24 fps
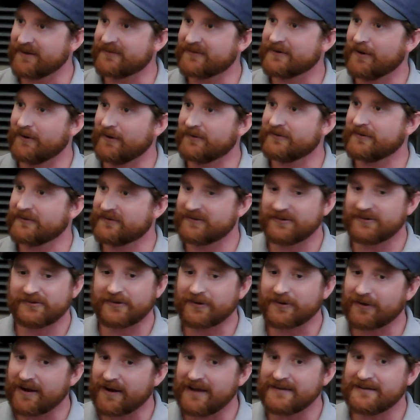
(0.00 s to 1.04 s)
So it's just a
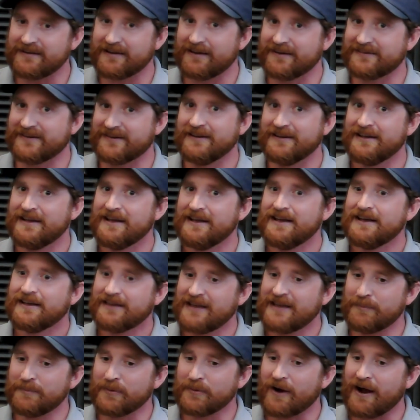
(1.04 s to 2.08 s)
good idea to
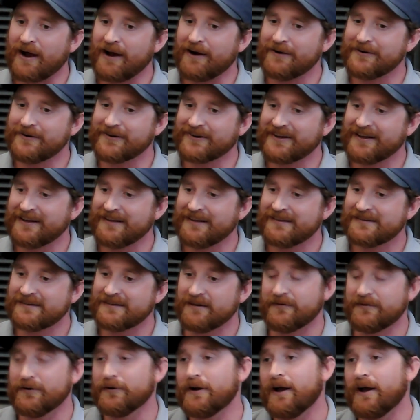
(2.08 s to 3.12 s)
keep your eye on your kids.
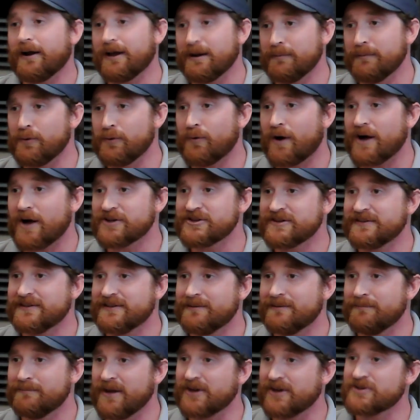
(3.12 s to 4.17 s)
If you're not going to be watching
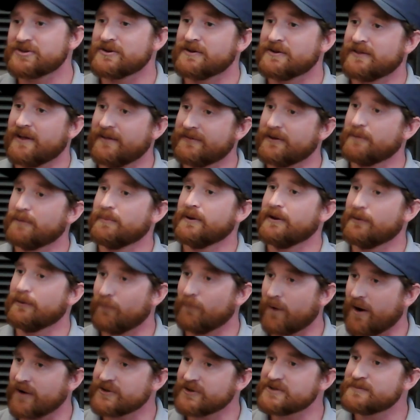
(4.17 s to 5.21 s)
them, make sure that they're being
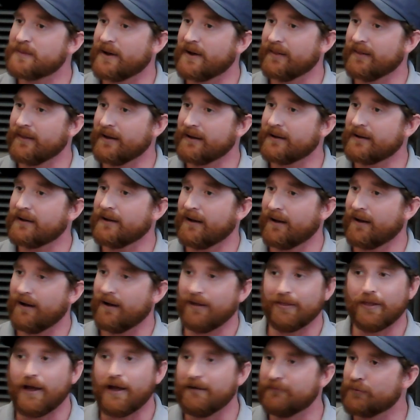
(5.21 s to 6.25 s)
watched by like a
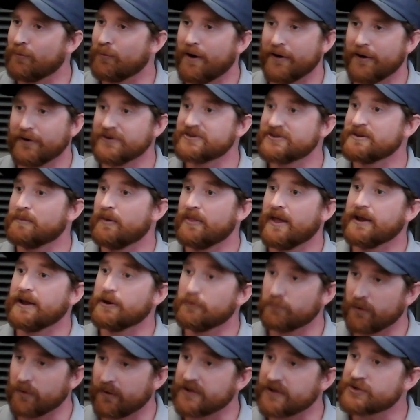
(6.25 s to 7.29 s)
loved one or someone that you
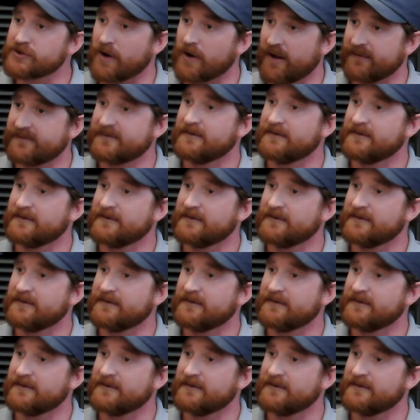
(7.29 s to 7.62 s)
really trust.